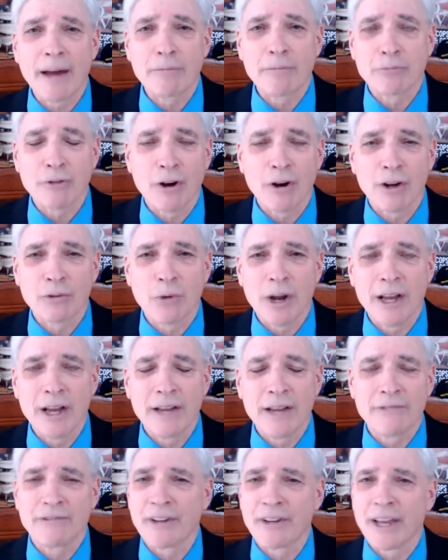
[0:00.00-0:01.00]

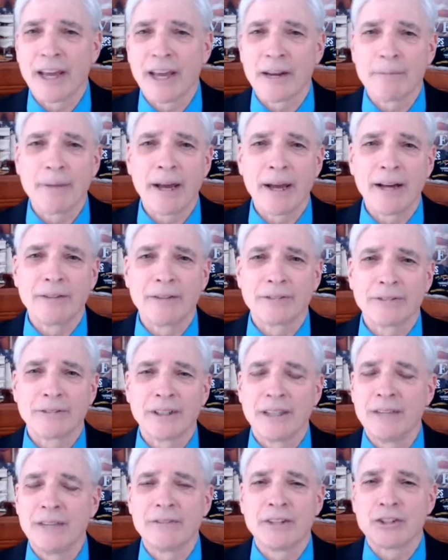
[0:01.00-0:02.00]
Broadway. Forget about
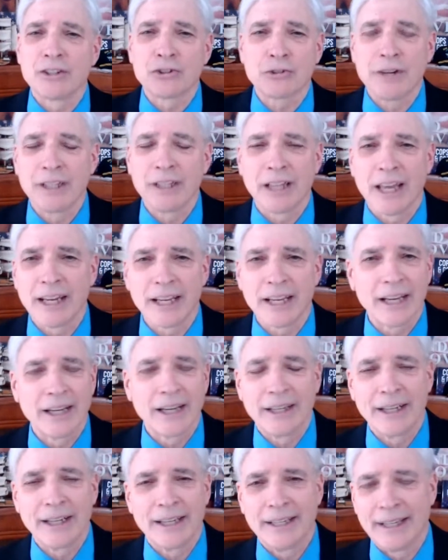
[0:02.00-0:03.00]
even the tree lighting.
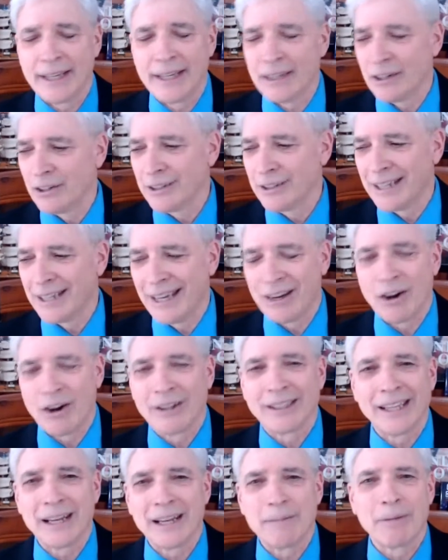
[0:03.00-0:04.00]
I heard that
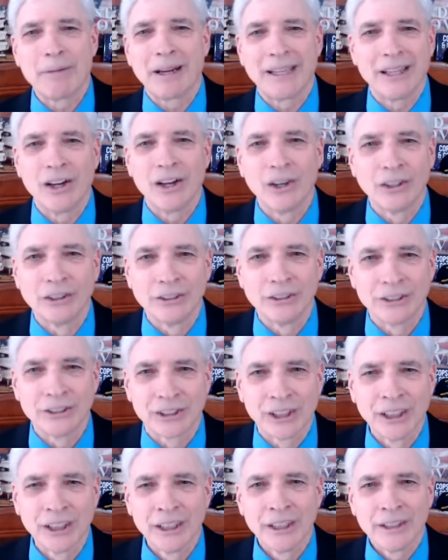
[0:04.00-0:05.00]
hardly anybody goes.
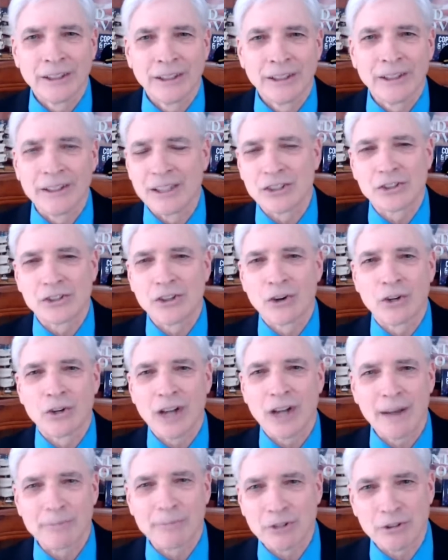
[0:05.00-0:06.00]
There's no
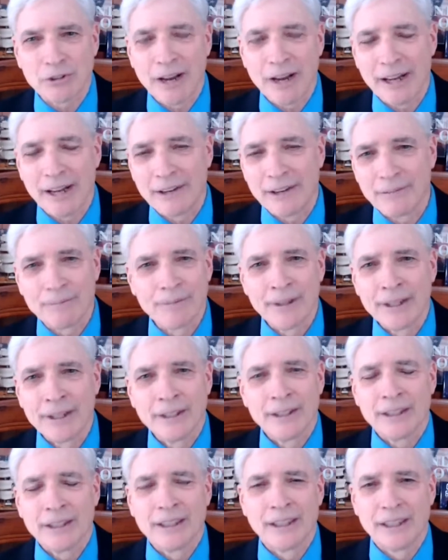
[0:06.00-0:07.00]
cops around.
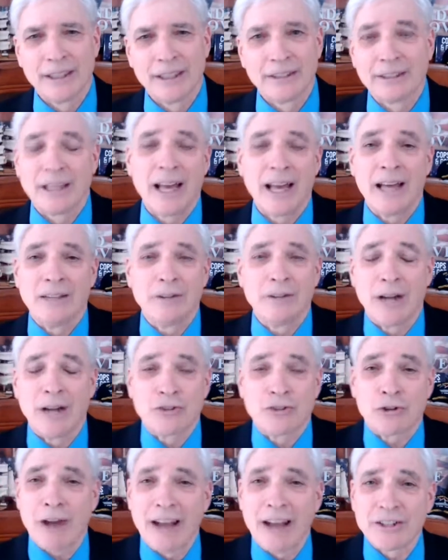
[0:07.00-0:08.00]
A
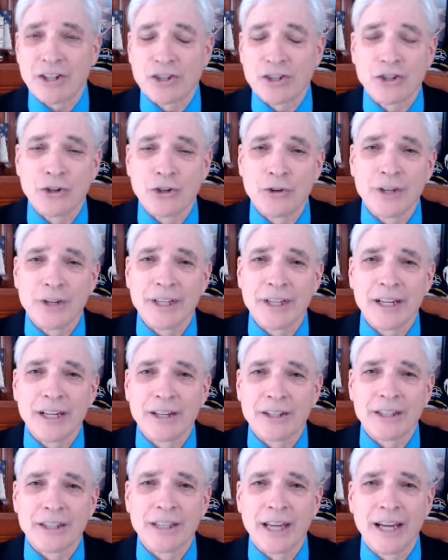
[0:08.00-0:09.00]
tragic shooting the
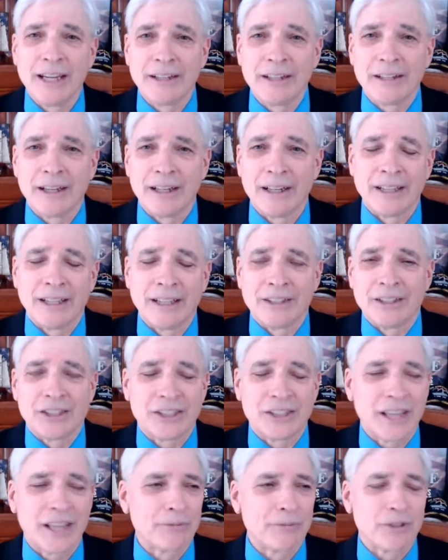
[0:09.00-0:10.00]
other night on the
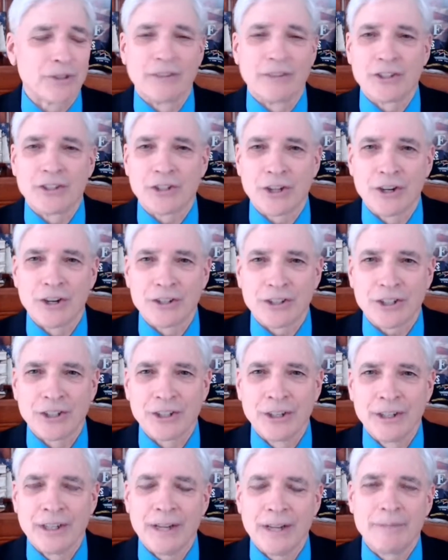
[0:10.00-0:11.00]
steps of a church.
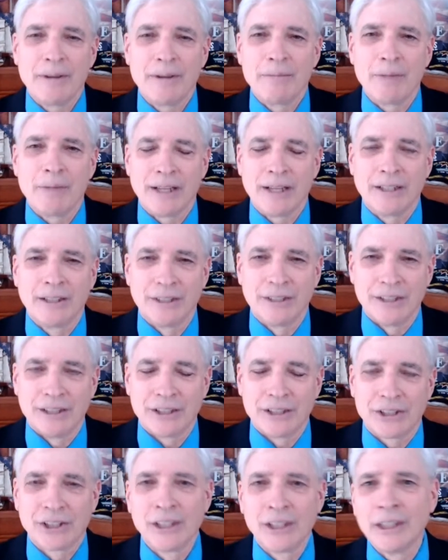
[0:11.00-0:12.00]
I mean, my
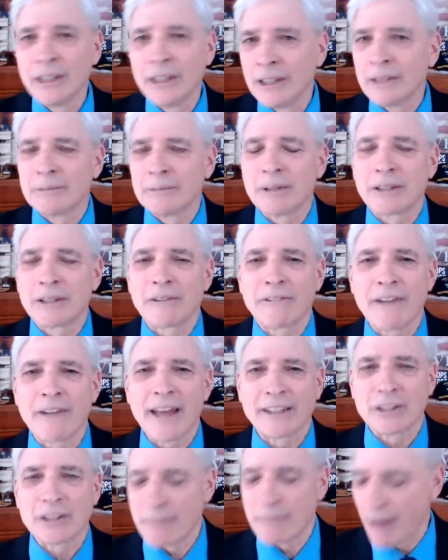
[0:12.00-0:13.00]
goodness. But the
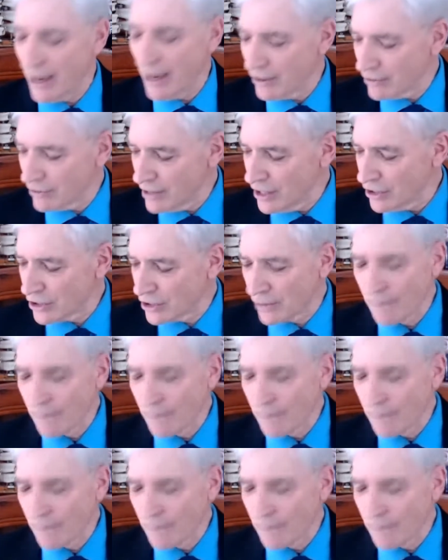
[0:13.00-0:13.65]
fact of the matter is,